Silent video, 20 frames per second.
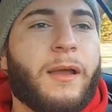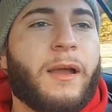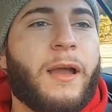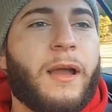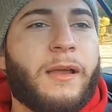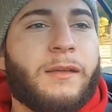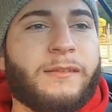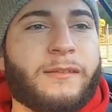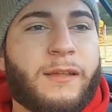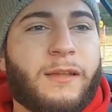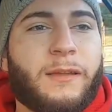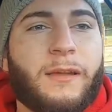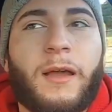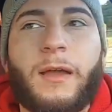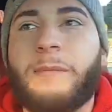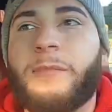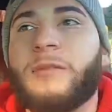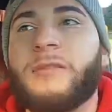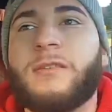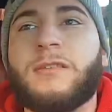guys
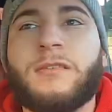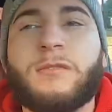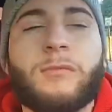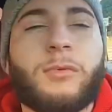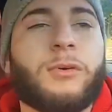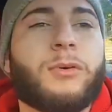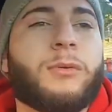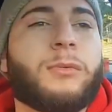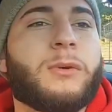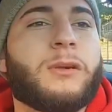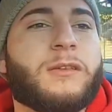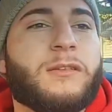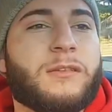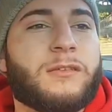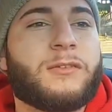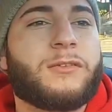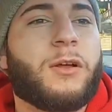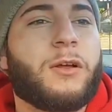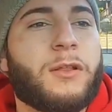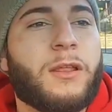at Precision Motorworks
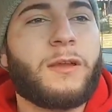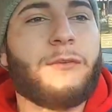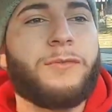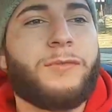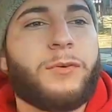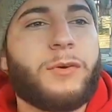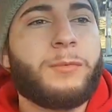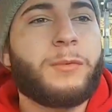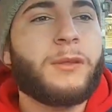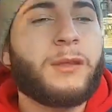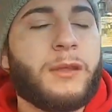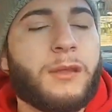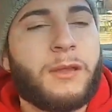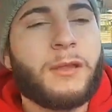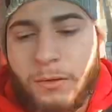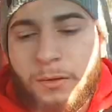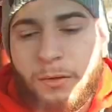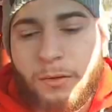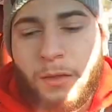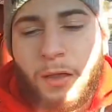install that for me.
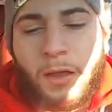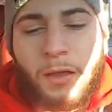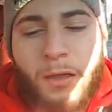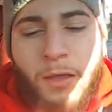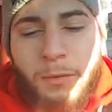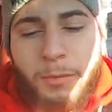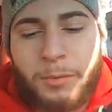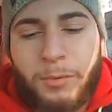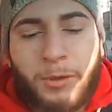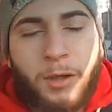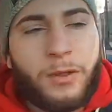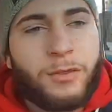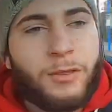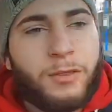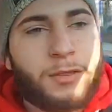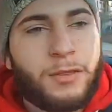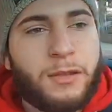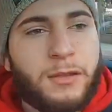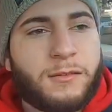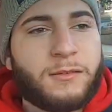A couple other
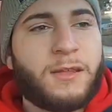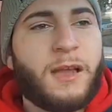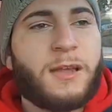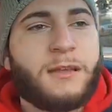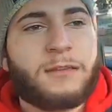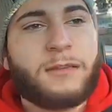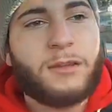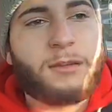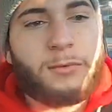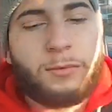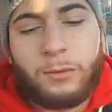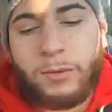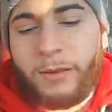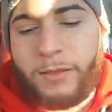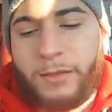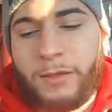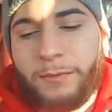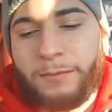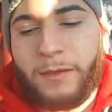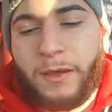things got done
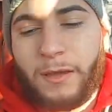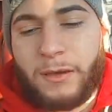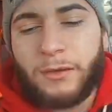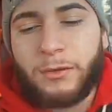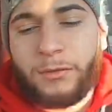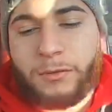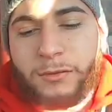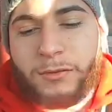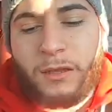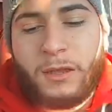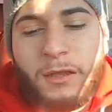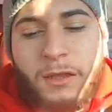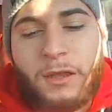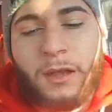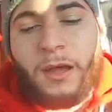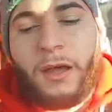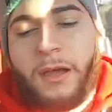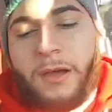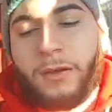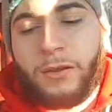with the Vanos.
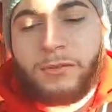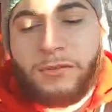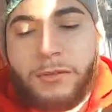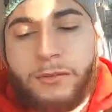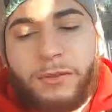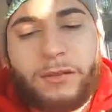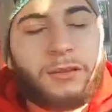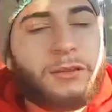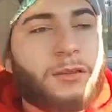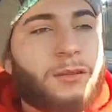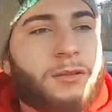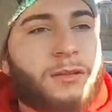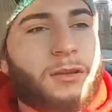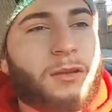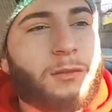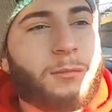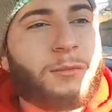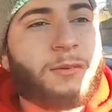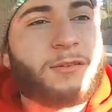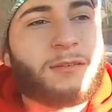I also did the
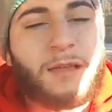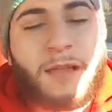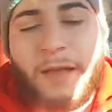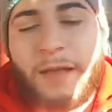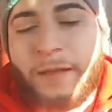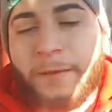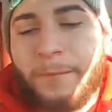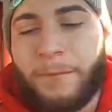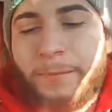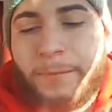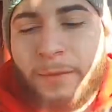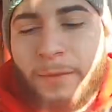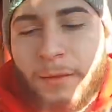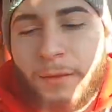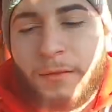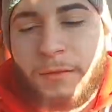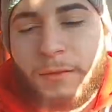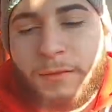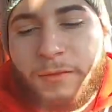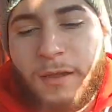thermostat,
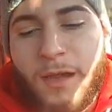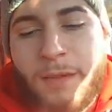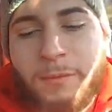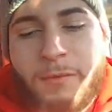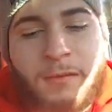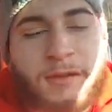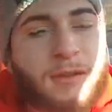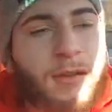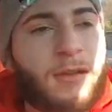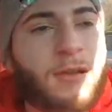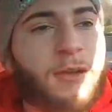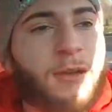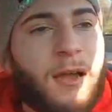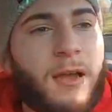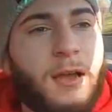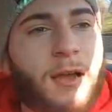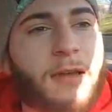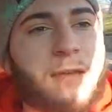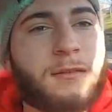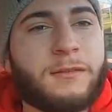the timing chain
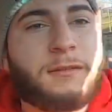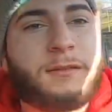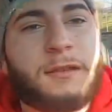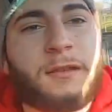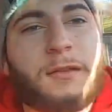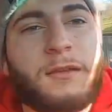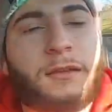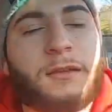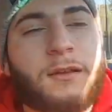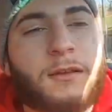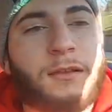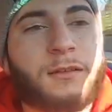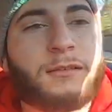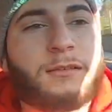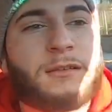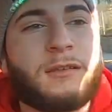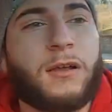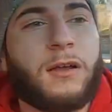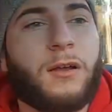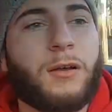guides,
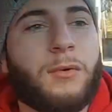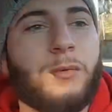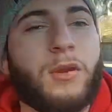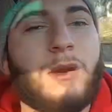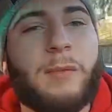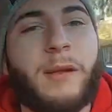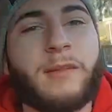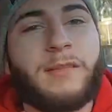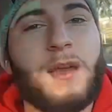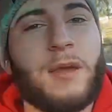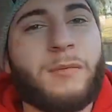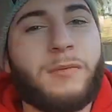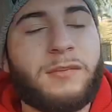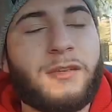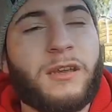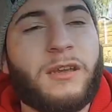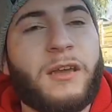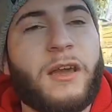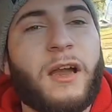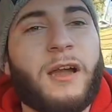because one of my timing
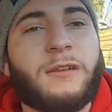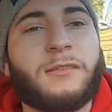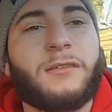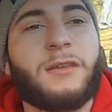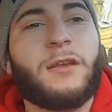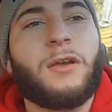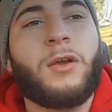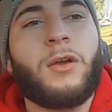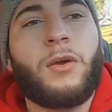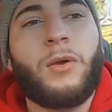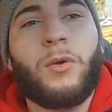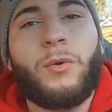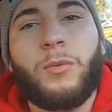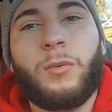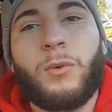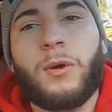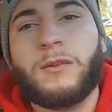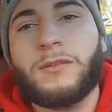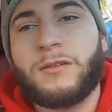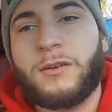chain guides
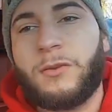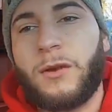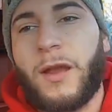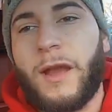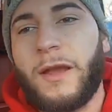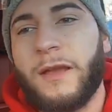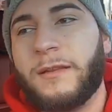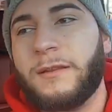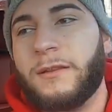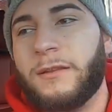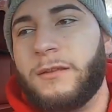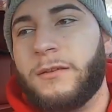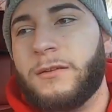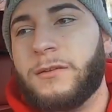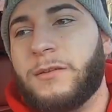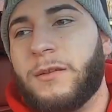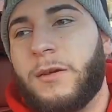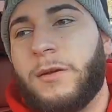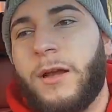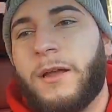was cracked,
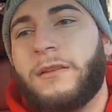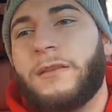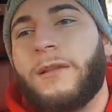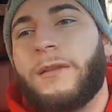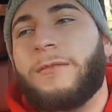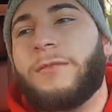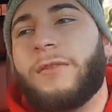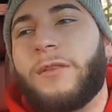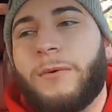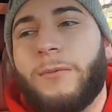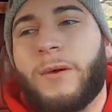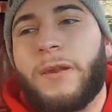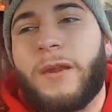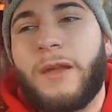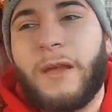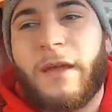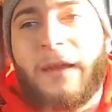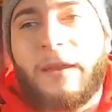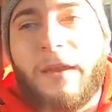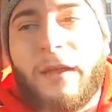so I definitely went
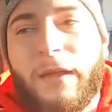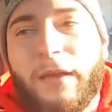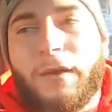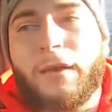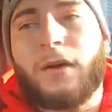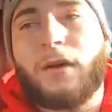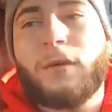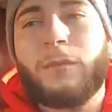ahead and